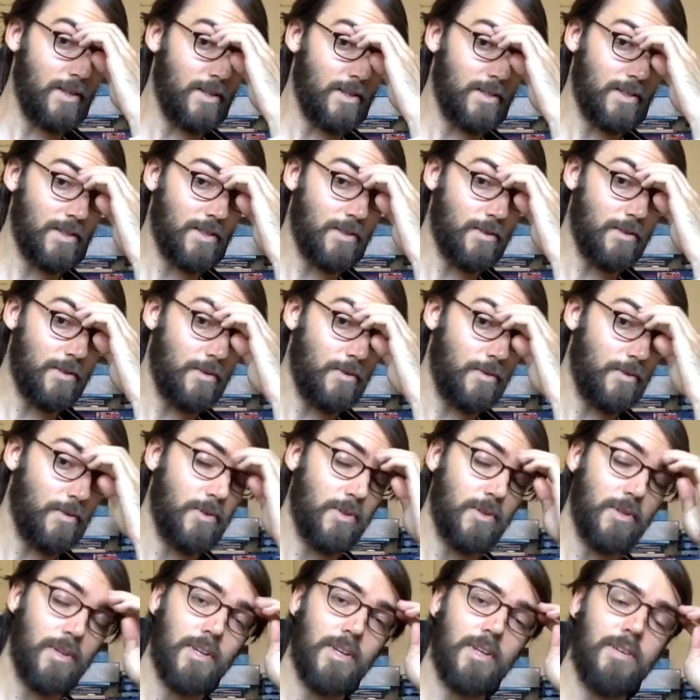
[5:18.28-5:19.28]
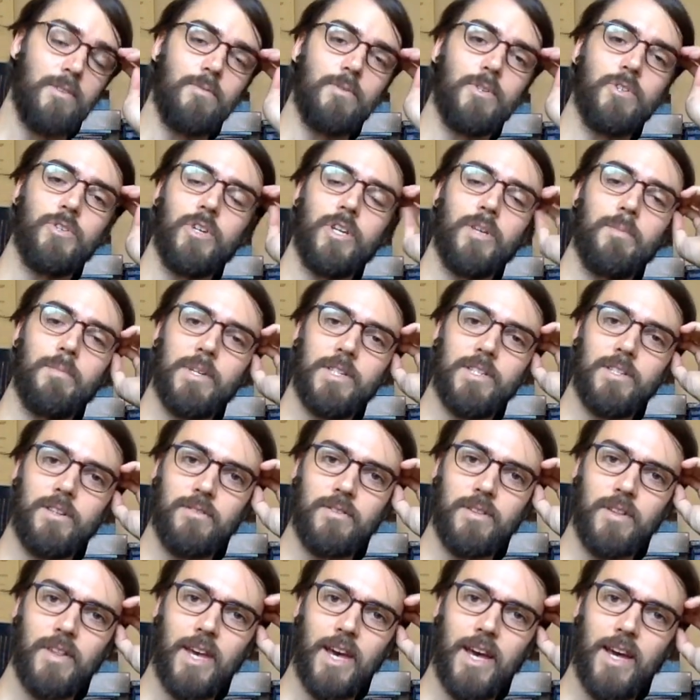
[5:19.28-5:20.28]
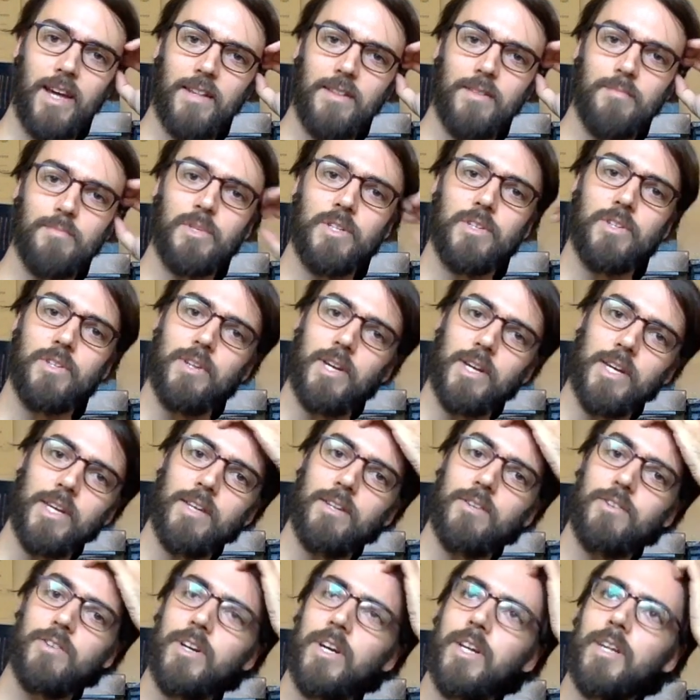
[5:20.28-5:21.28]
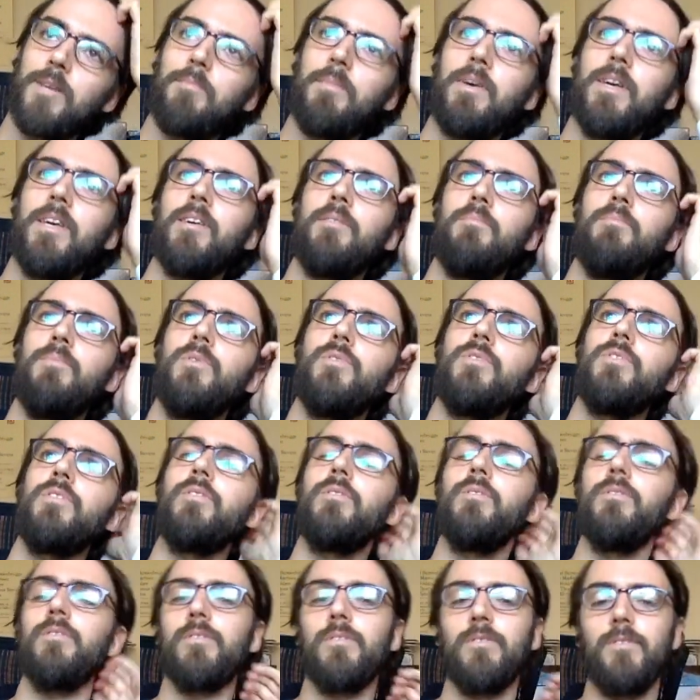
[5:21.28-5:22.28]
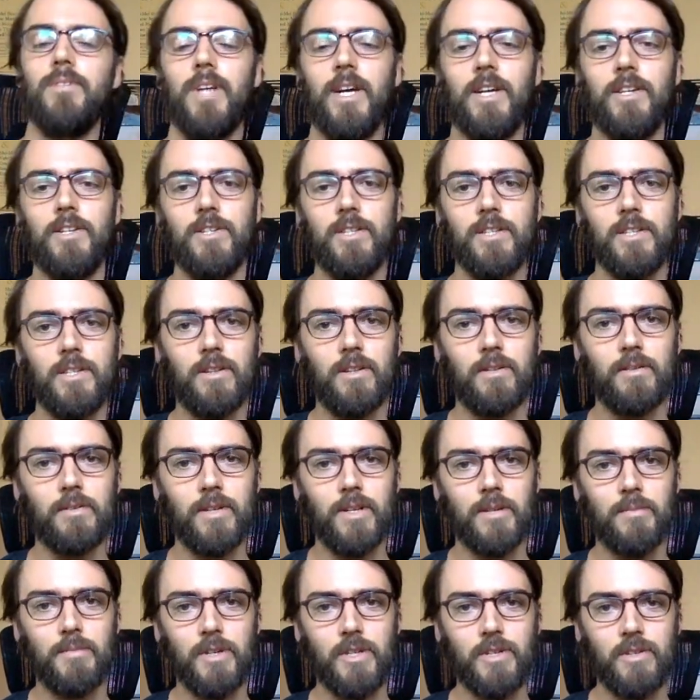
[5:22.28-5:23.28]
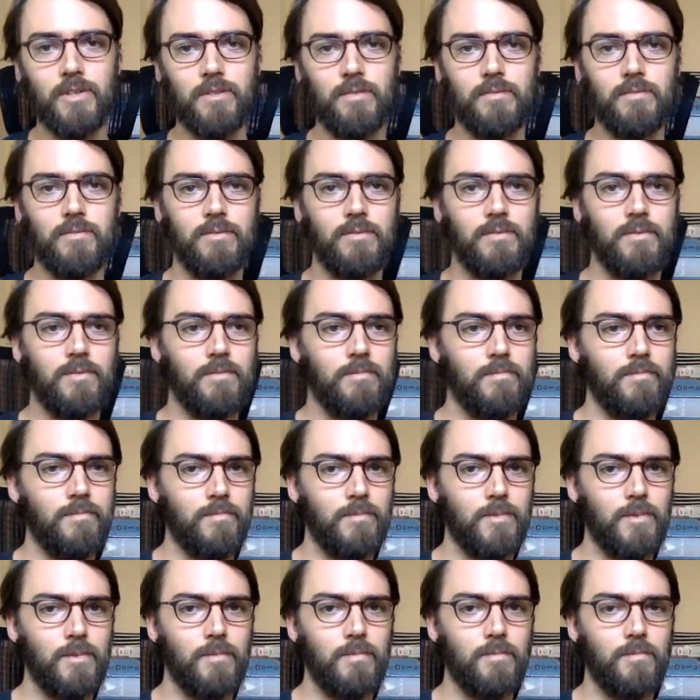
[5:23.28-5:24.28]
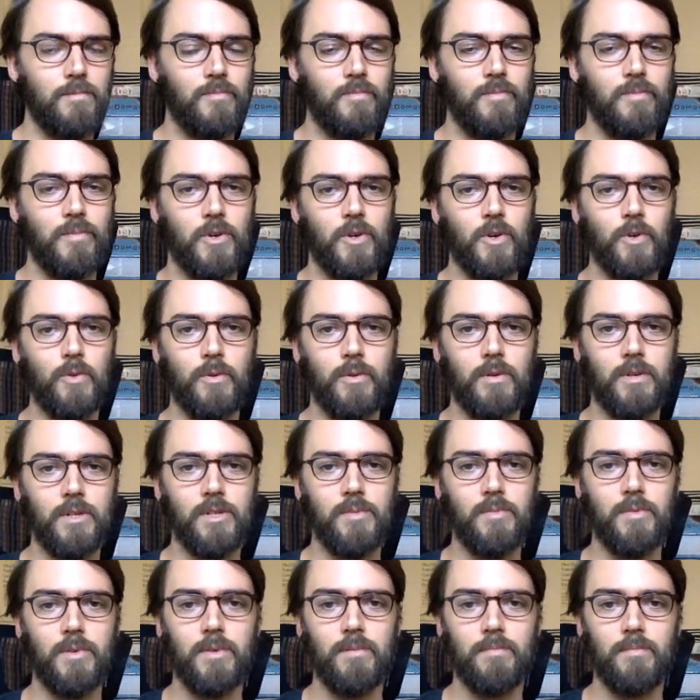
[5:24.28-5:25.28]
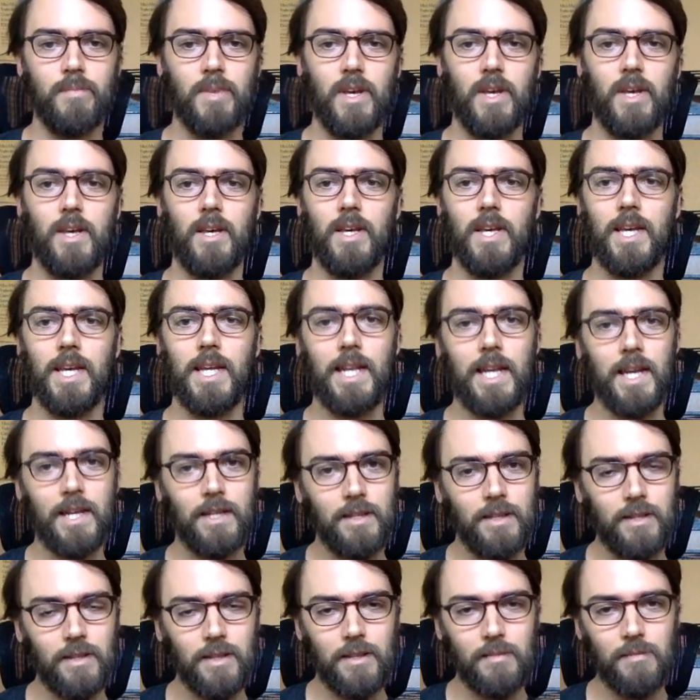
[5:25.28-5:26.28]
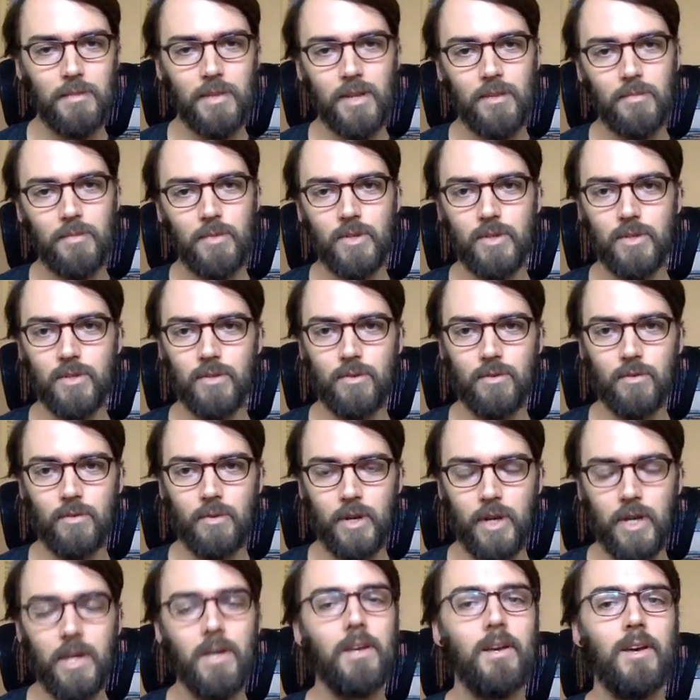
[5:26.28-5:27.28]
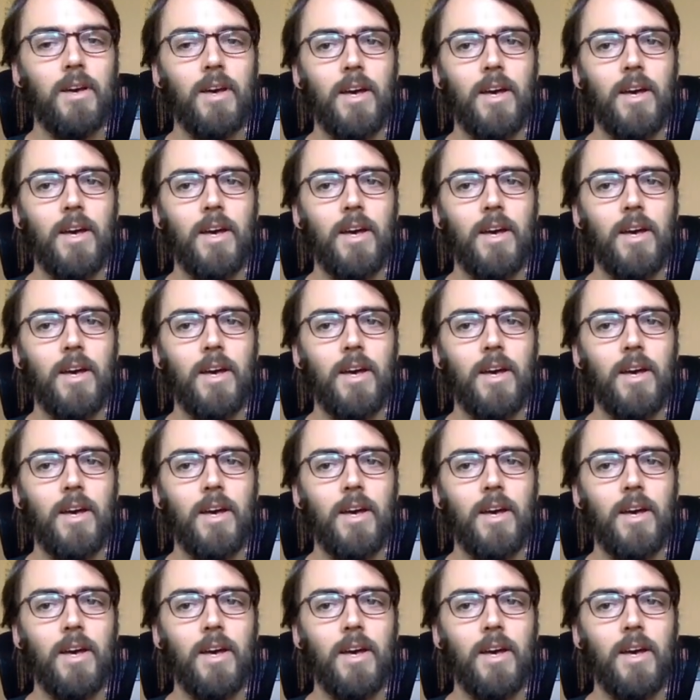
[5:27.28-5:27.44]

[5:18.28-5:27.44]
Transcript: So restricting myself to that, but again, trying to make it musical. So not just learning a bunch of chords, but connecting them in a musical way.